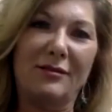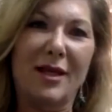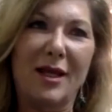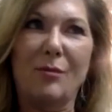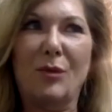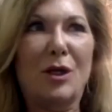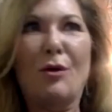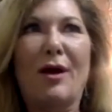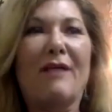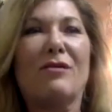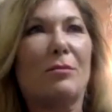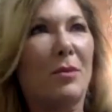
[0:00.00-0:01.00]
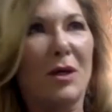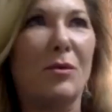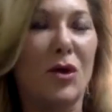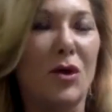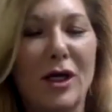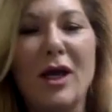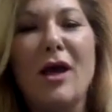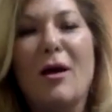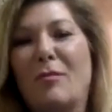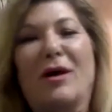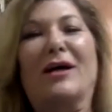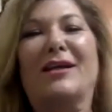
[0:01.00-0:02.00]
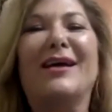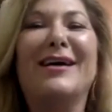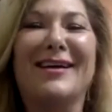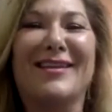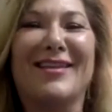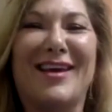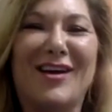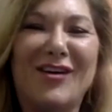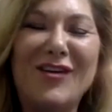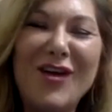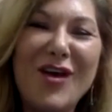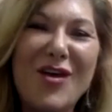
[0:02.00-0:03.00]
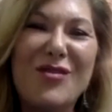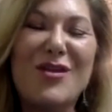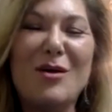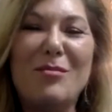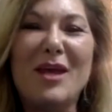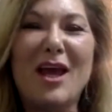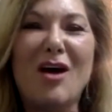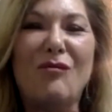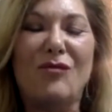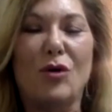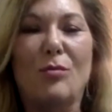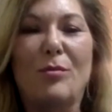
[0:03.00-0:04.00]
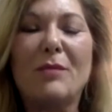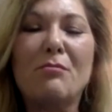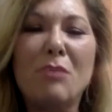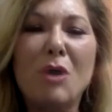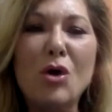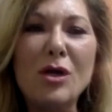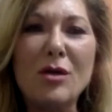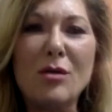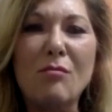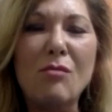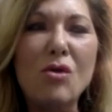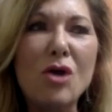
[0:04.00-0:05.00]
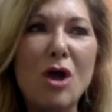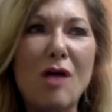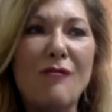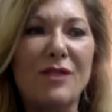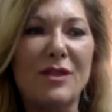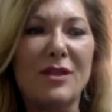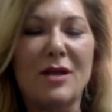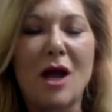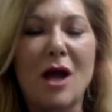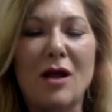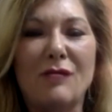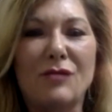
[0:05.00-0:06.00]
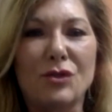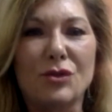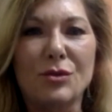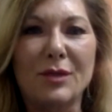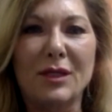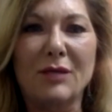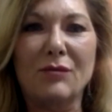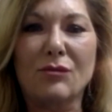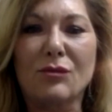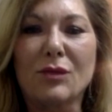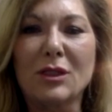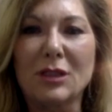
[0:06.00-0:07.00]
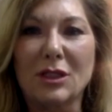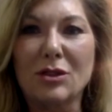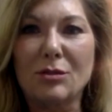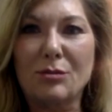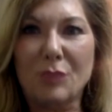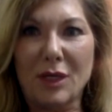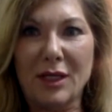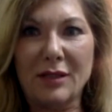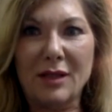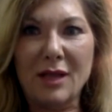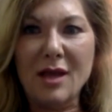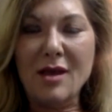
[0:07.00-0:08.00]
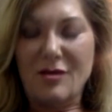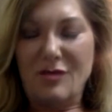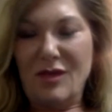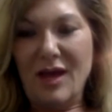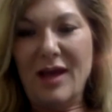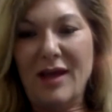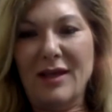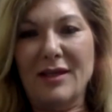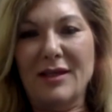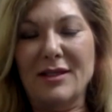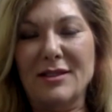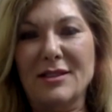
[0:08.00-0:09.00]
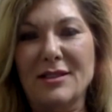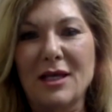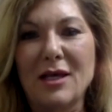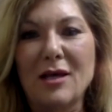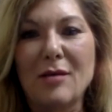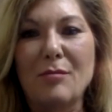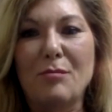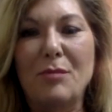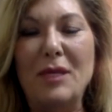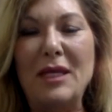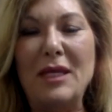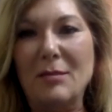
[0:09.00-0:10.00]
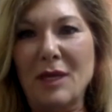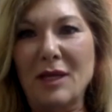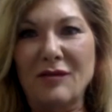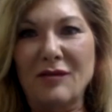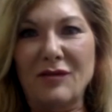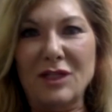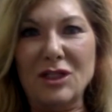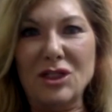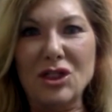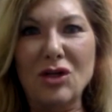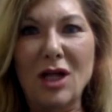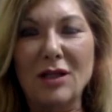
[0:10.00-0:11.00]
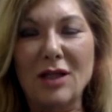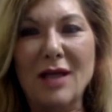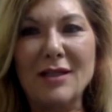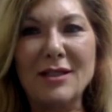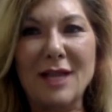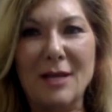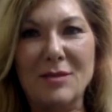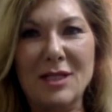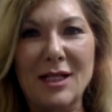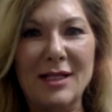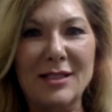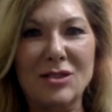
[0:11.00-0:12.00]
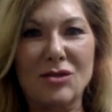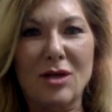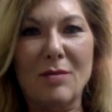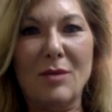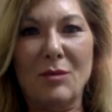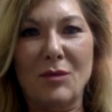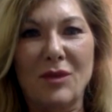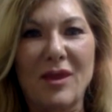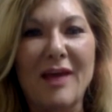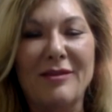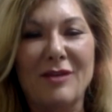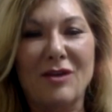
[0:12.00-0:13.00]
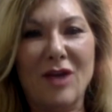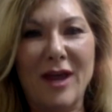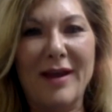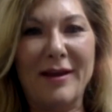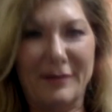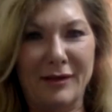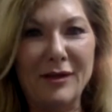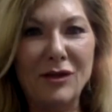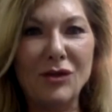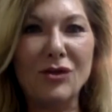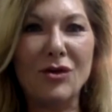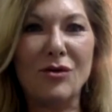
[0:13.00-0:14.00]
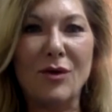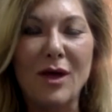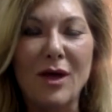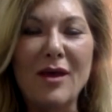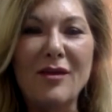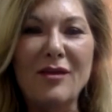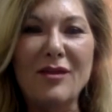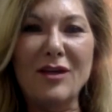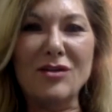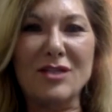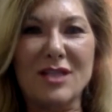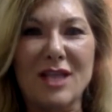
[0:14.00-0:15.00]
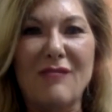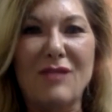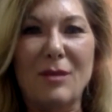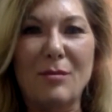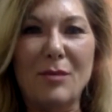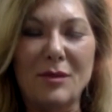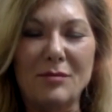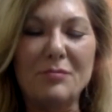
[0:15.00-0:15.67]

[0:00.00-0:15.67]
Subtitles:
and we don't have a billboard, but they'll be helpful. But more often than not, if you're doing really good print that is being beneficial, a lot of times clients will come in with that in their hand. You know, they'll save it, but